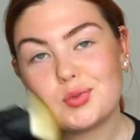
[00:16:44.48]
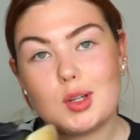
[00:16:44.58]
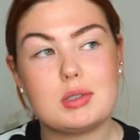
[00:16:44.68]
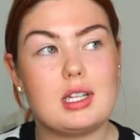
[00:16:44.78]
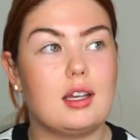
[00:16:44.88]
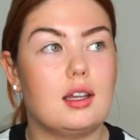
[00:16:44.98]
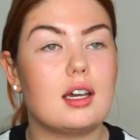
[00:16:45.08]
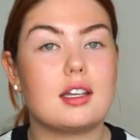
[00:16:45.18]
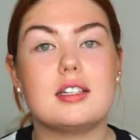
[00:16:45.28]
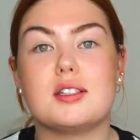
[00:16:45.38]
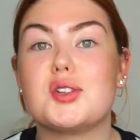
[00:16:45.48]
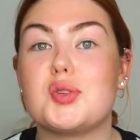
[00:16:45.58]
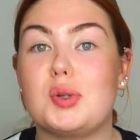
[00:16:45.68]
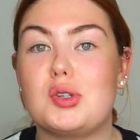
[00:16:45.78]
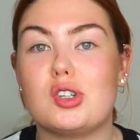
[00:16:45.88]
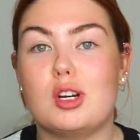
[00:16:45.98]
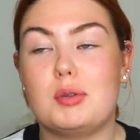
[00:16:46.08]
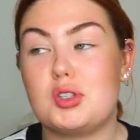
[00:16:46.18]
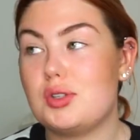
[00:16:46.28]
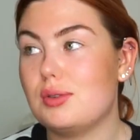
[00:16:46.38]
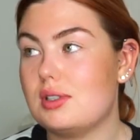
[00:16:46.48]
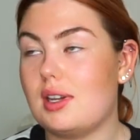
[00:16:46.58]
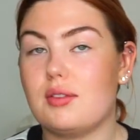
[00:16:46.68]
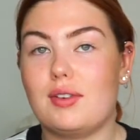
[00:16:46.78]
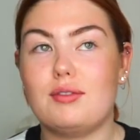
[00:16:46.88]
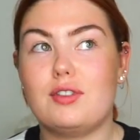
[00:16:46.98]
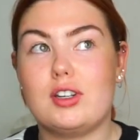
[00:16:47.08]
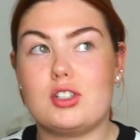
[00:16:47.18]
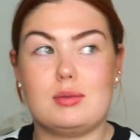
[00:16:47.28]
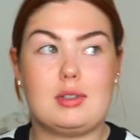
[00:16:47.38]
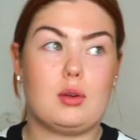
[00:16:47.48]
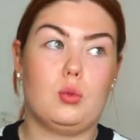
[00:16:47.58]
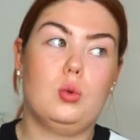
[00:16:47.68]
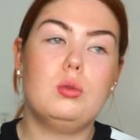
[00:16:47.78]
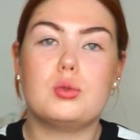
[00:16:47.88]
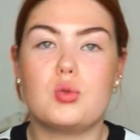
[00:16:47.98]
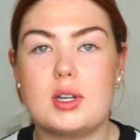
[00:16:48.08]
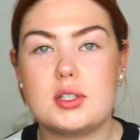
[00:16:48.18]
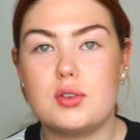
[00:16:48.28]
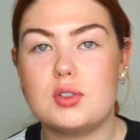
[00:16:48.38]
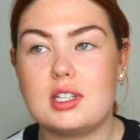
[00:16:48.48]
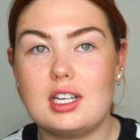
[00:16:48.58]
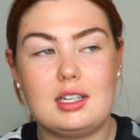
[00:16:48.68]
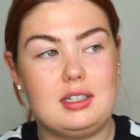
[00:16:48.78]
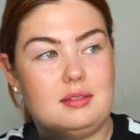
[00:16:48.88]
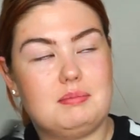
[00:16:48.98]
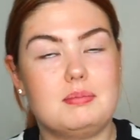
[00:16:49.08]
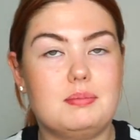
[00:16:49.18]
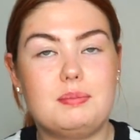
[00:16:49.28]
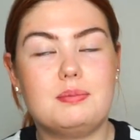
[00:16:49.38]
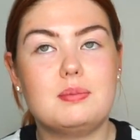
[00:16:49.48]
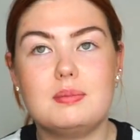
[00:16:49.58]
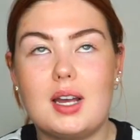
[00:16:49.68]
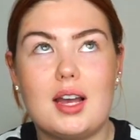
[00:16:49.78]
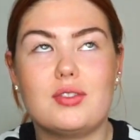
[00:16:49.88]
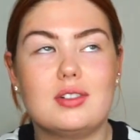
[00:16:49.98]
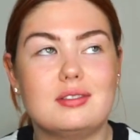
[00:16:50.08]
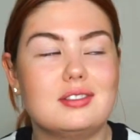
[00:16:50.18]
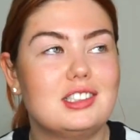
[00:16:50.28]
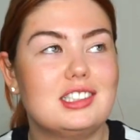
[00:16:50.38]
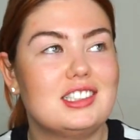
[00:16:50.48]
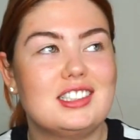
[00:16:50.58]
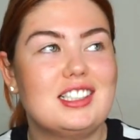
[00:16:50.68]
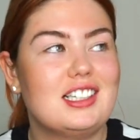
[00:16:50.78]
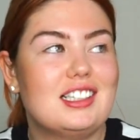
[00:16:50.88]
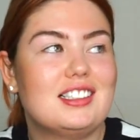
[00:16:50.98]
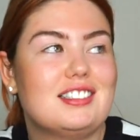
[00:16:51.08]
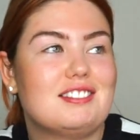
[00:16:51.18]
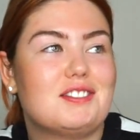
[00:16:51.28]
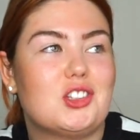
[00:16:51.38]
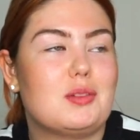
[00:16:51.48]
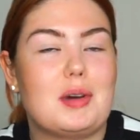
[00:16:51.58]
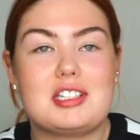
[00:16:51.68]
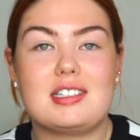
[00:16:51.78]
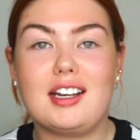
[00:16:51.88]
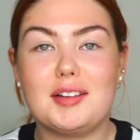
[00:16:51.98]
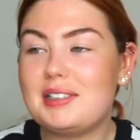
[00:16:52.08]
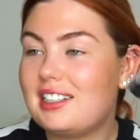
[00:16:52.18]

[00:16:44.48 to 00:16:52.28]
I was like a kid in a sweet shop. As soon as that event finished, I was like whoosh, right over there, like having the best time.